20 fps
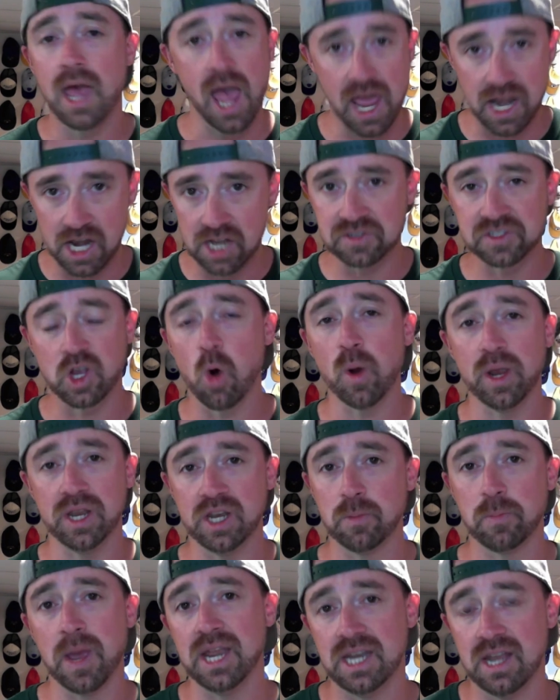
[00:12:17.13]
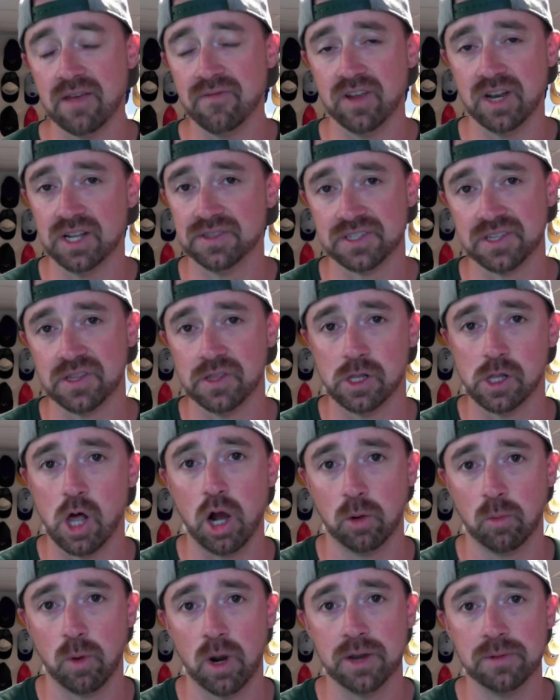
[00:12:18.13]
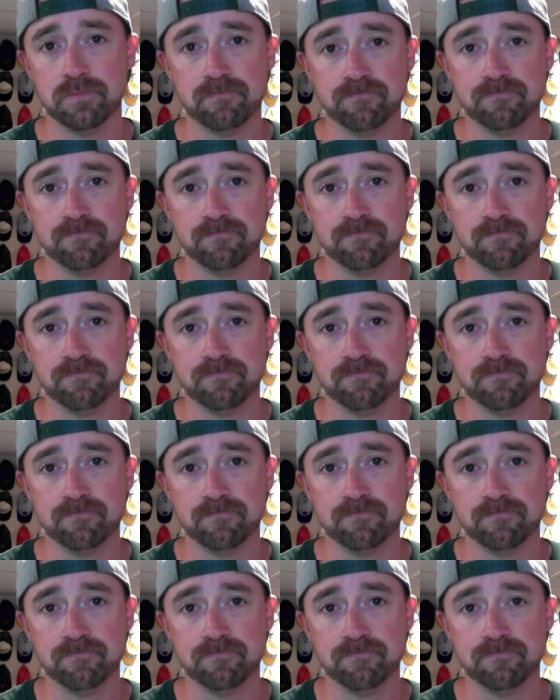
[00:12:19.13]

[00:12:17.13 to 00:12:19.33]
and it's going to pay dividends in the long run.